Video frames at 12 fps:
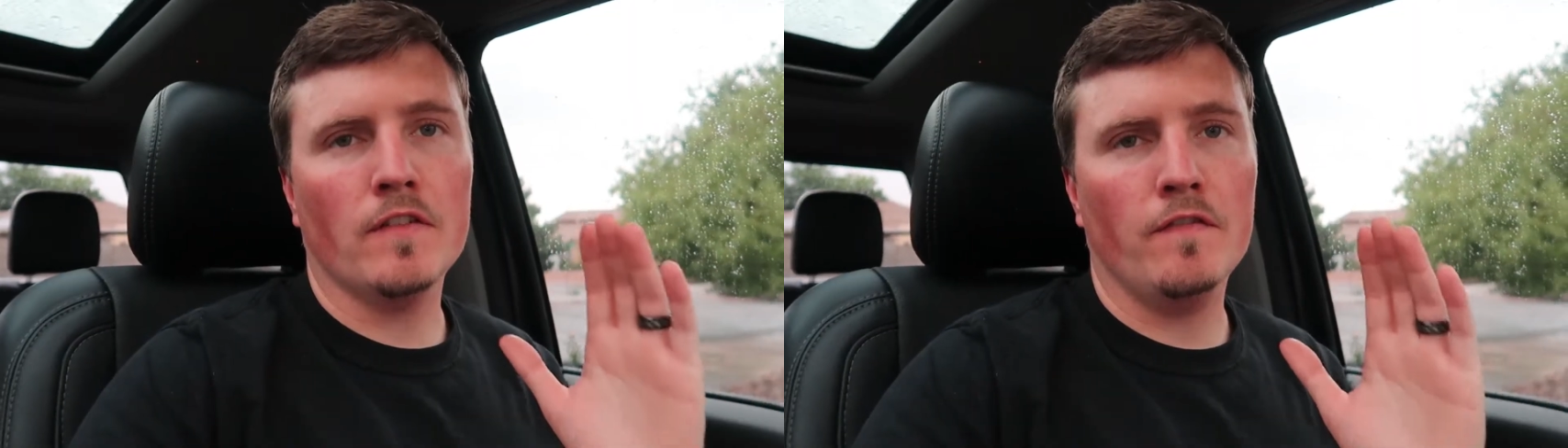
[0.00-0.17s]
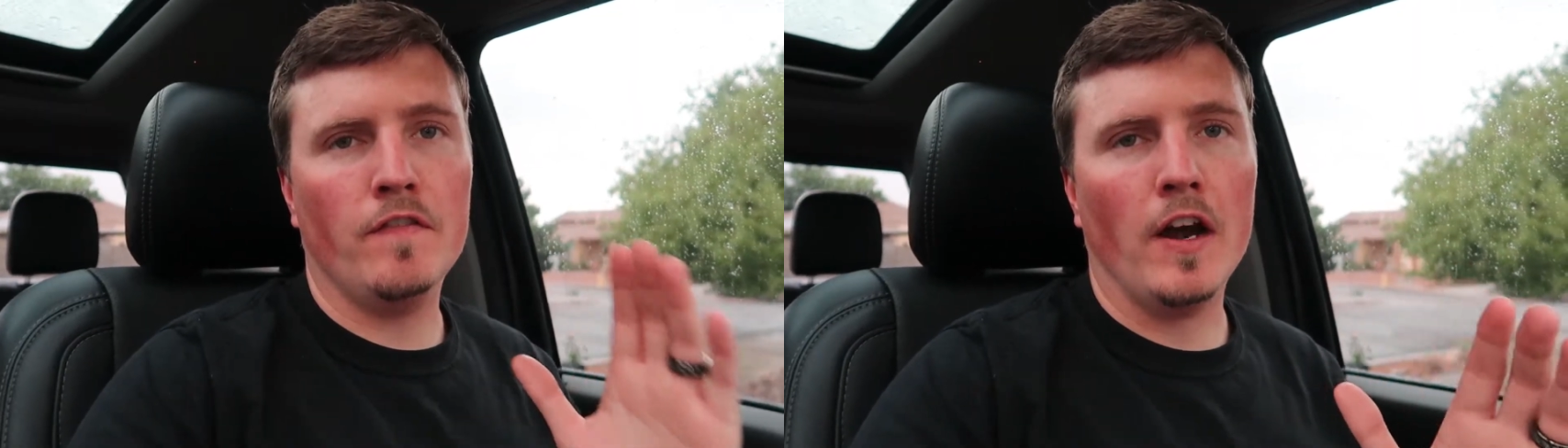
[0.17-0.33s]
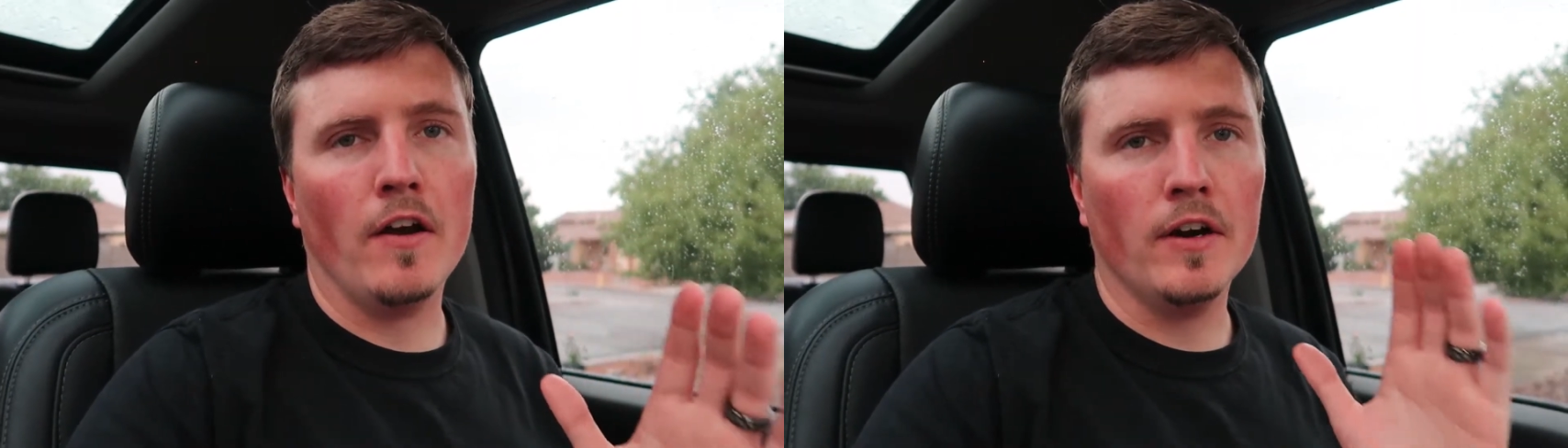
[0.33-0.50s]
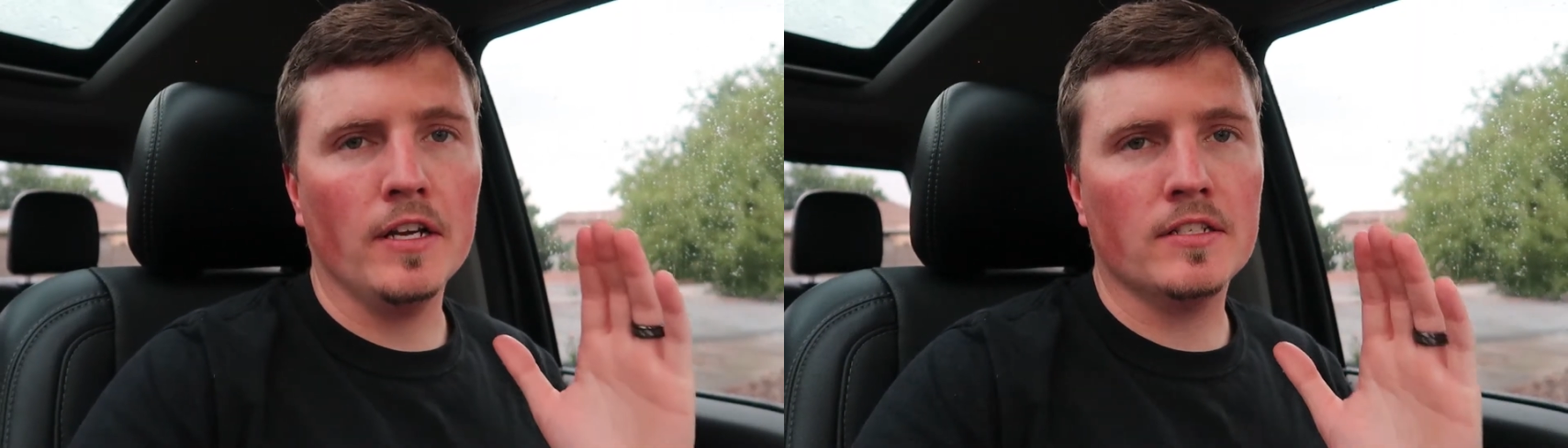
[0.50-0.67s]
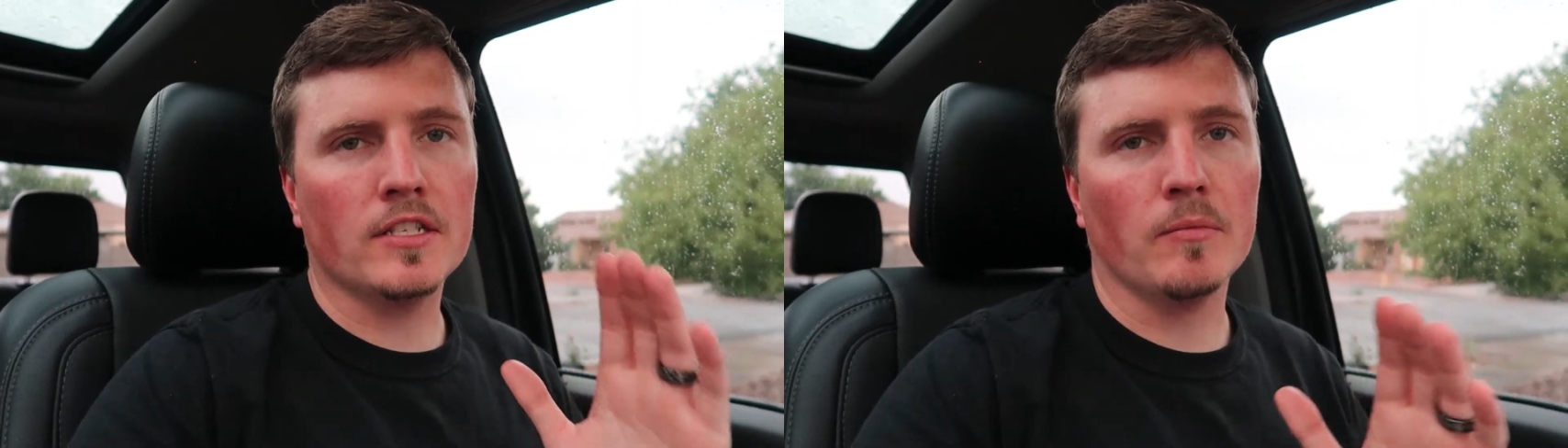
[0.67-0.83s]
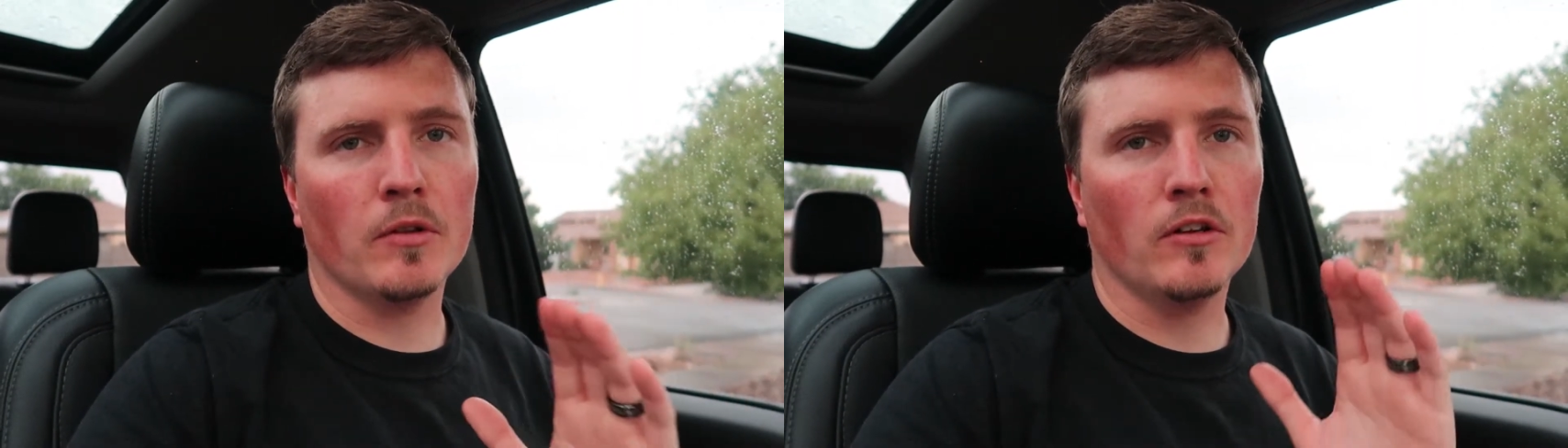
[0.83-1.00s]
very
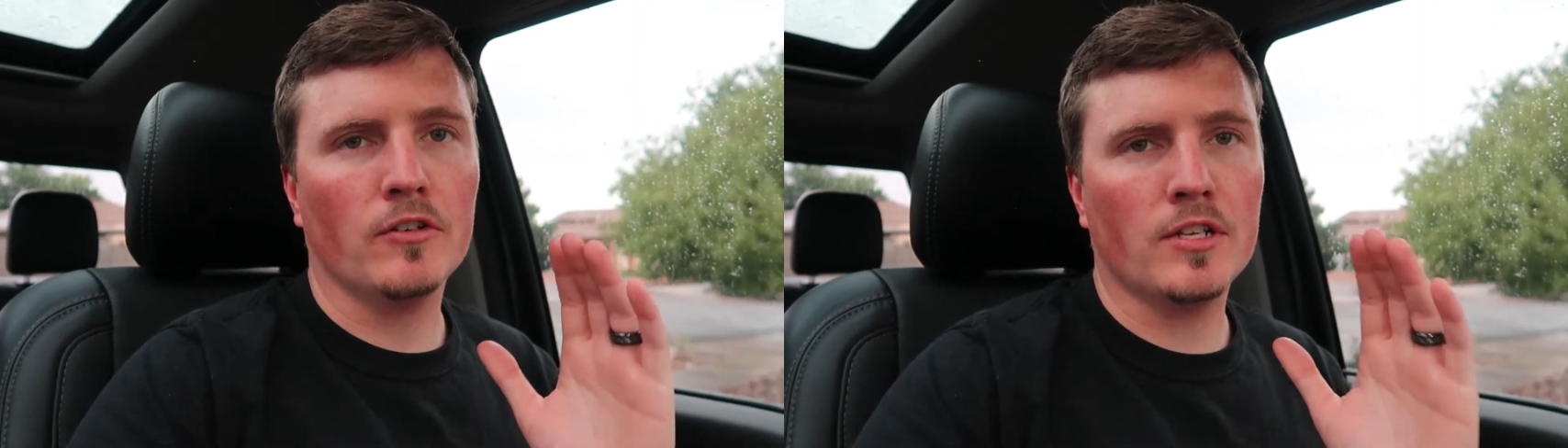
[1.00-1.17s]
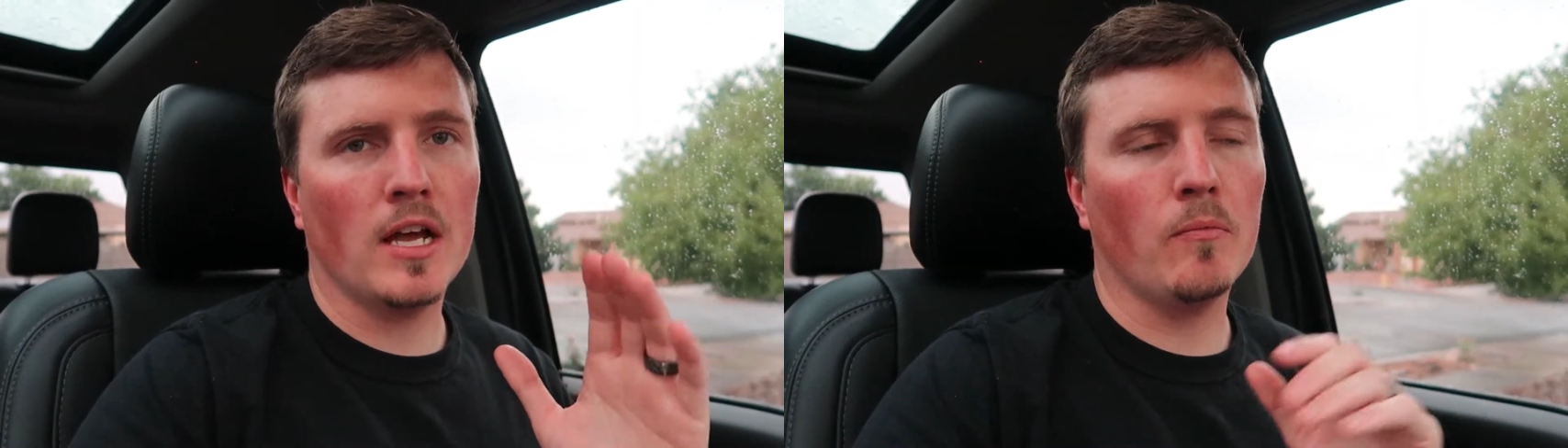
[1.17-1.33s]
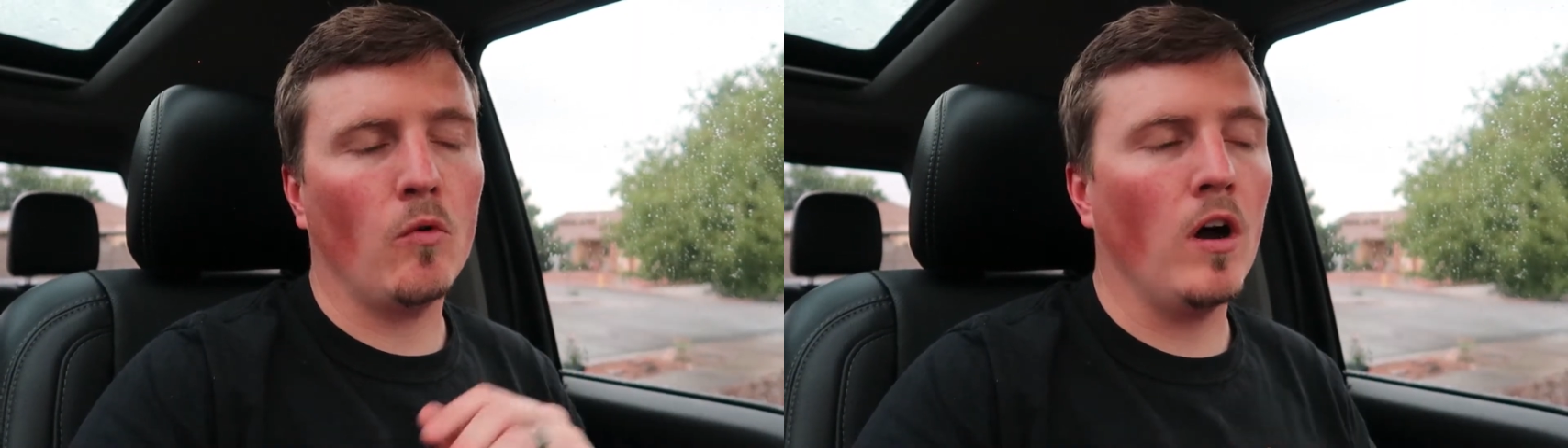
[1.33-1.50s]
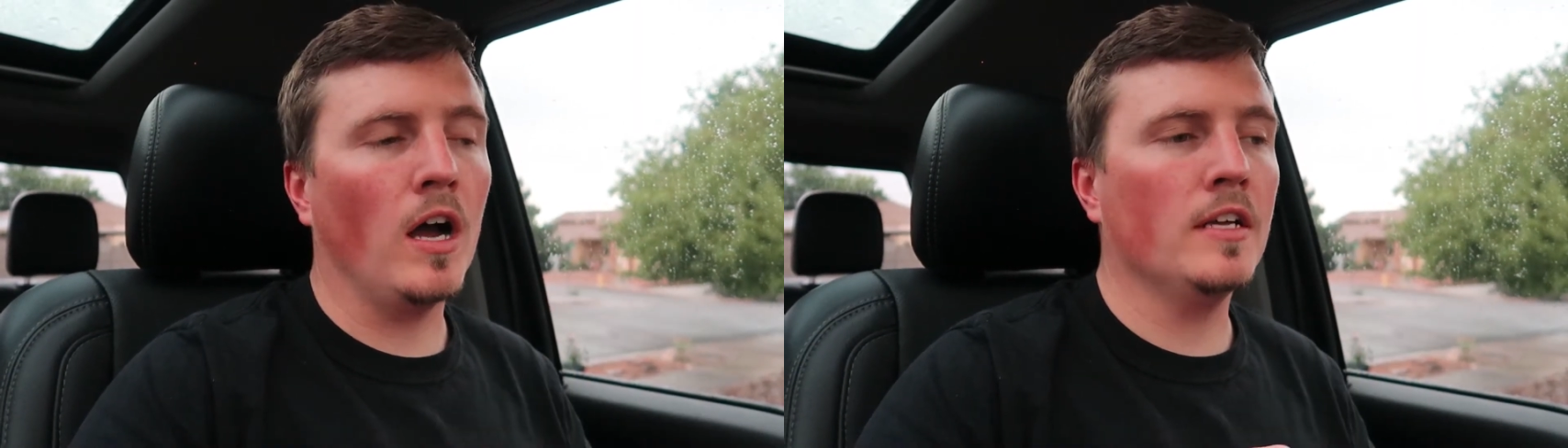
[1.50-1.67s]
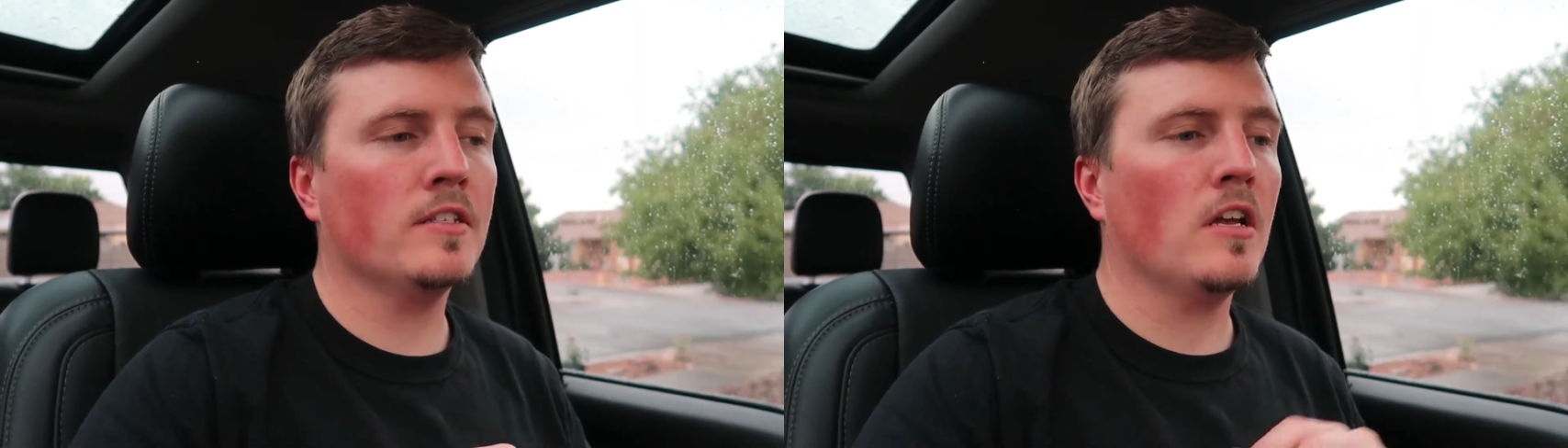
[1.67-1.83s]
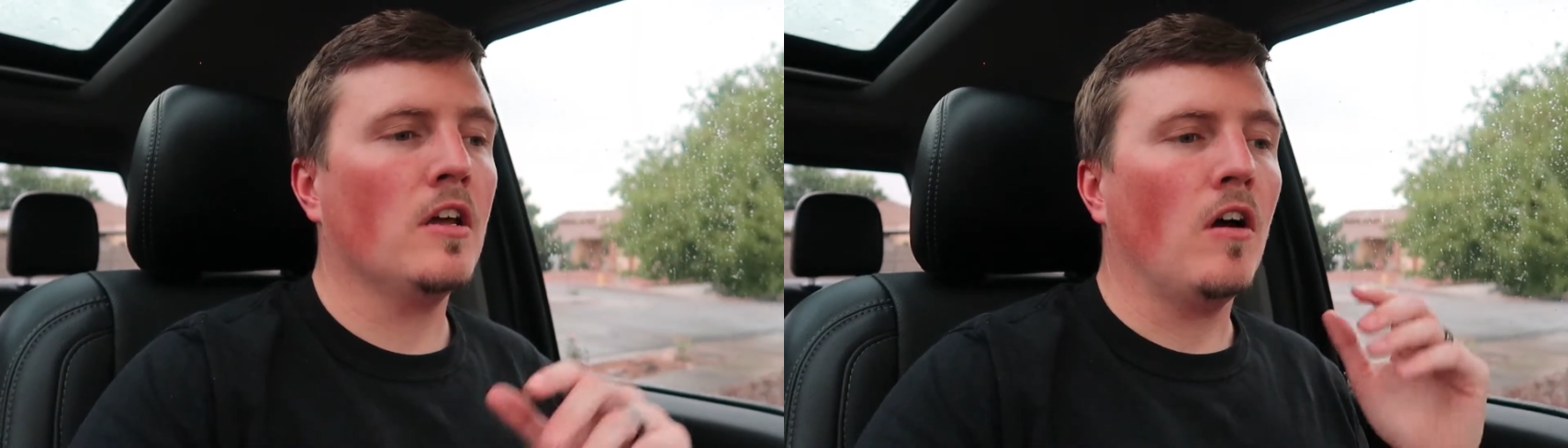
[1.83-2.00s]
similar
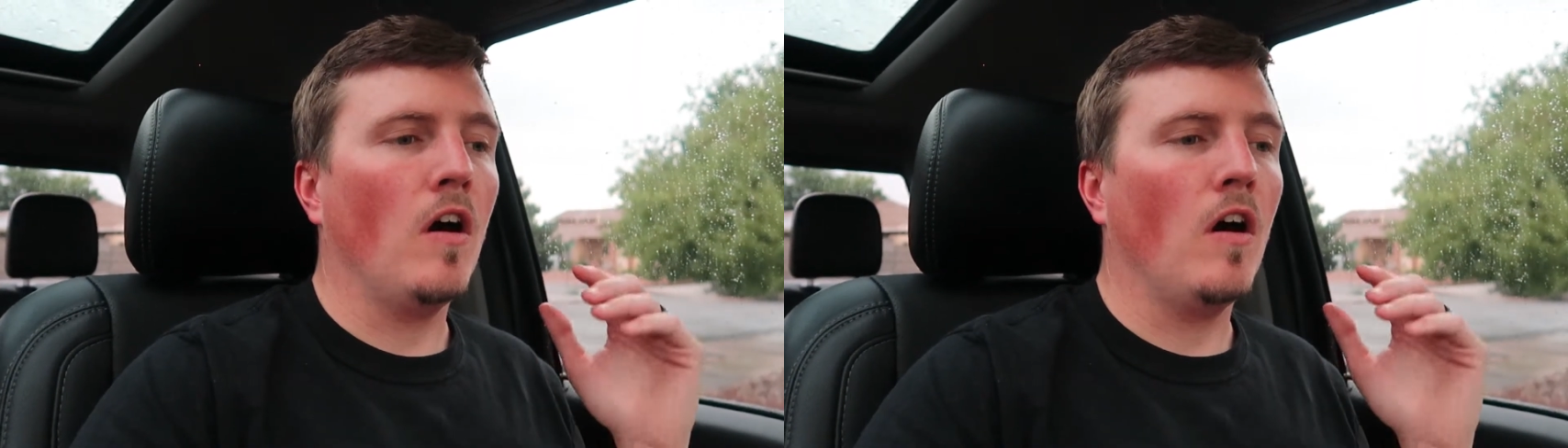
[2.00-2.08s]
temp-wise.